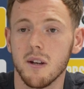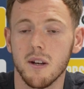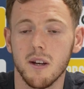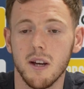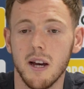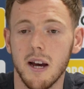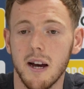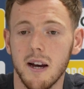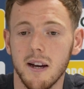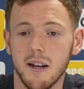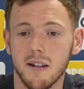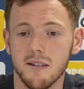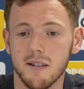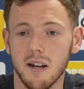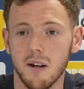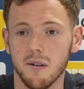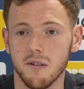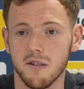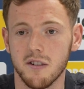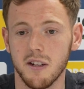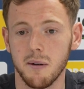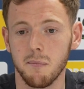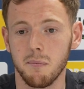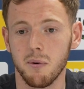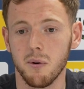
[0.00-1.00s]
Yeah, it
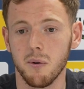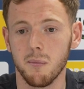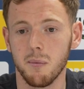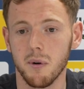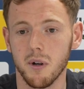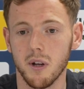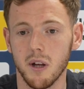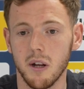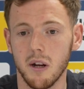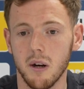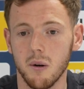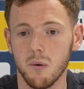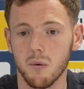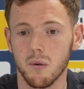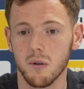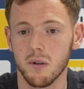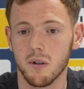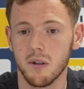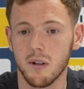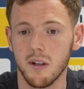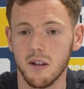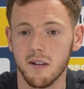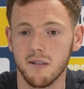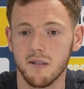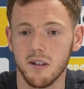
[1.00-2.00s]
sounds simple,
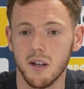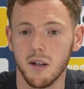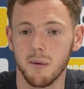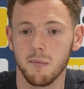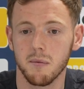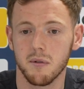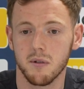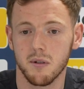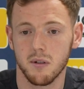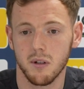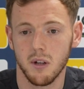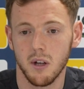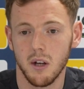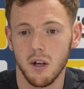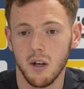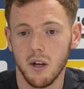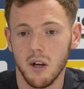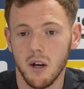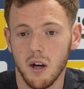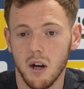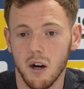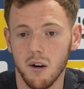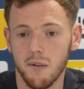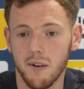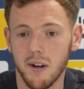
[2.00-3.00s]
but these teams
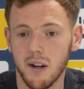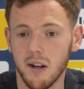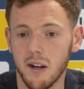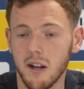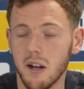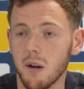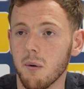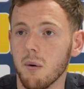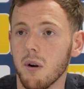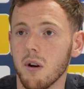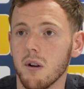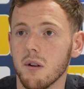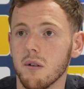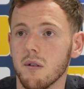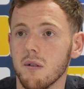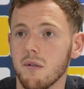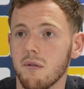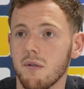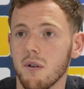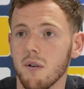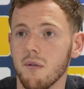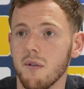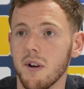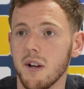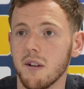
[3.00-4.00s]
are in League One
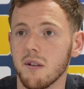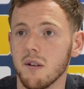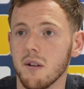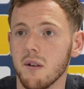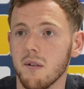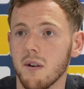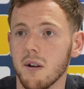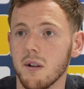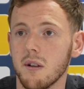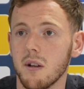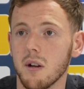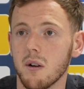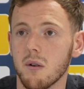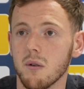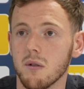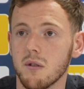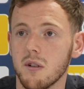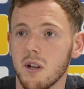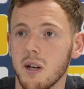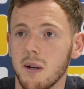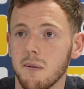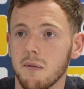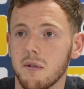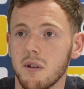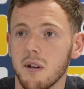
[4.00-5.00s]
for a reason. They're
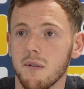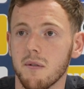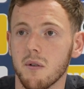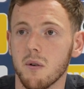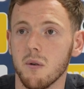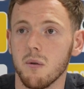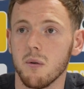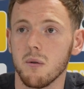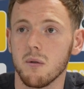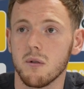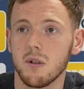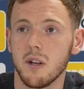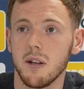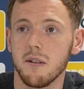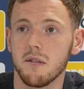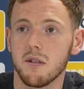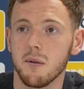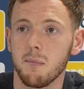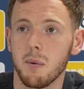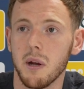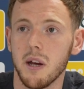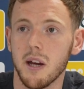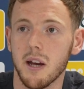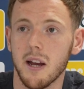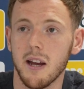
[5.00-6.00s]
good teams, difficult teams
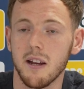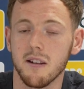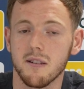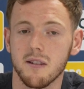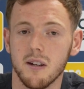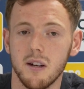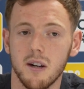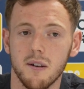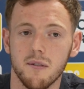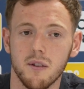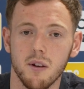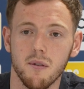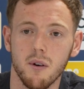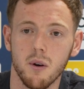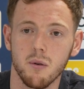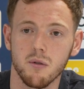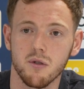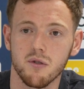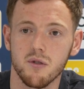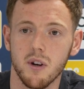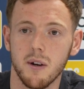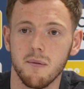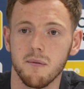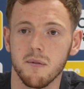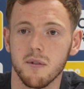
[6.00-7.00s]
to play against. They have their
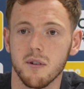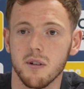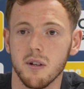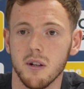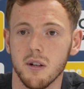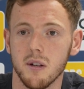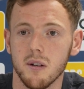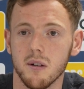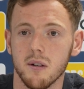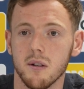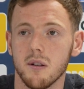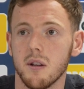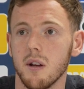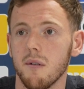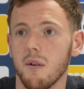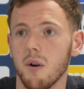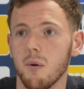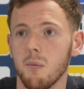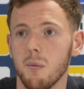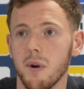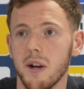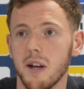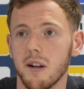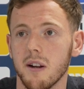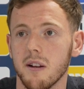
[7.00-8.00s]
own strengths and their
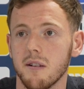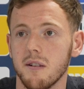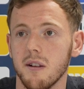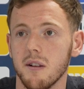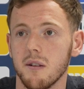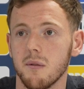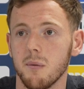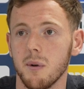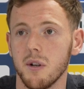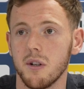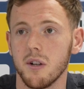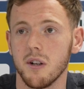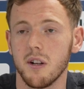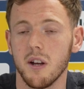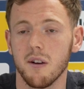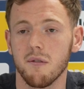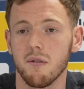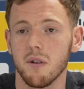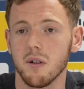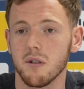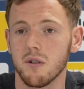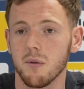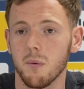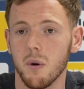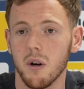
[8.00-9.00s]
own weaknesses, which are
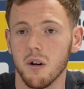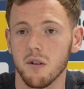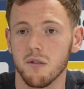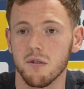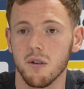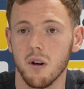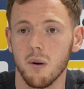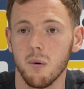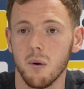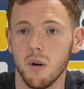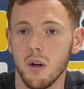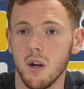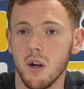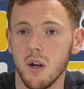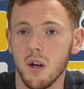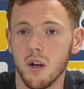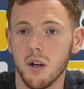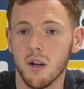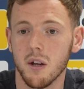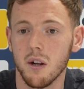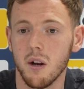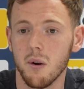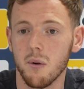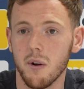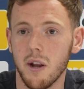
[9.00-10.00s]
different to us. So
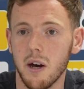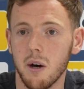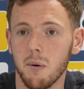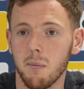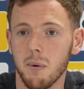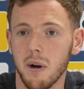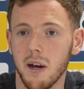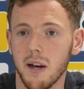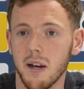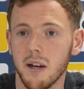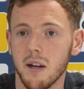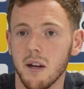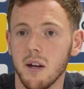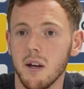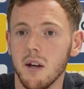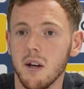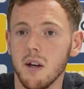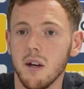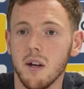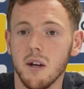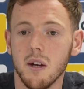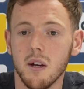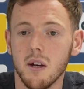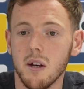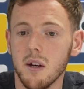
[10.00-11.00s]
they'll play
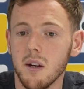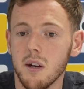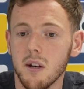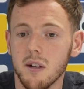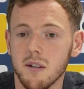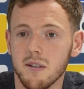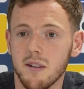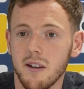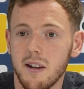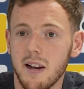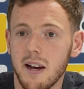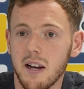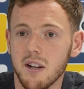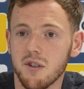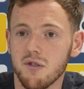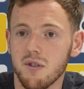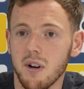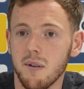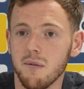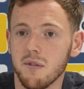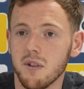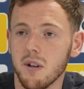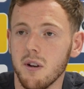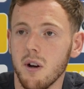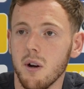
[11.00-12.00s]
to their
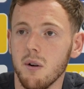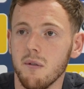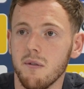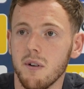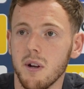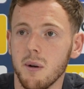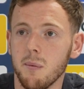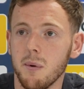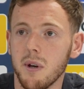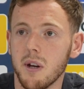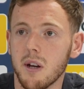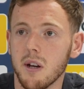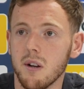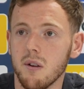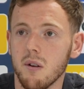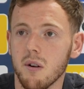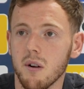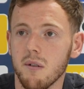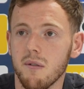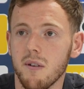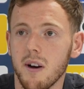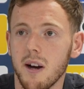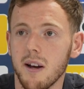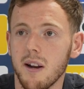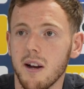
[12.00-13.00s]
strengths, and hopefully we can
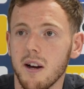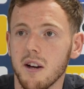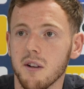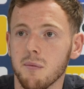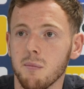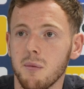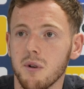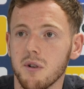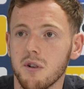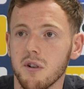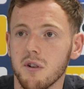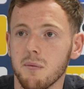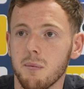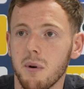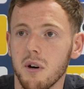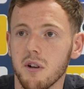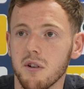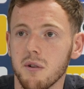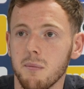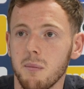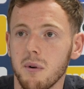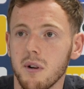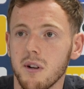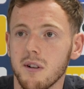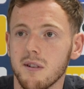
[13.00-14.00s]
nullify that as much as
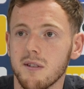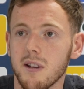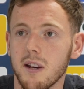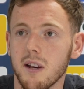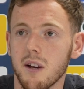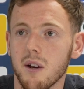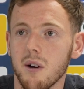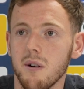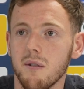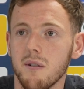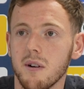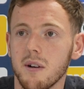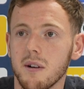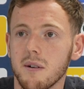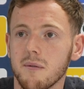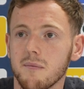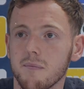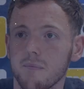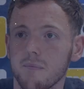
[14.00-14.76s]
possible and take over.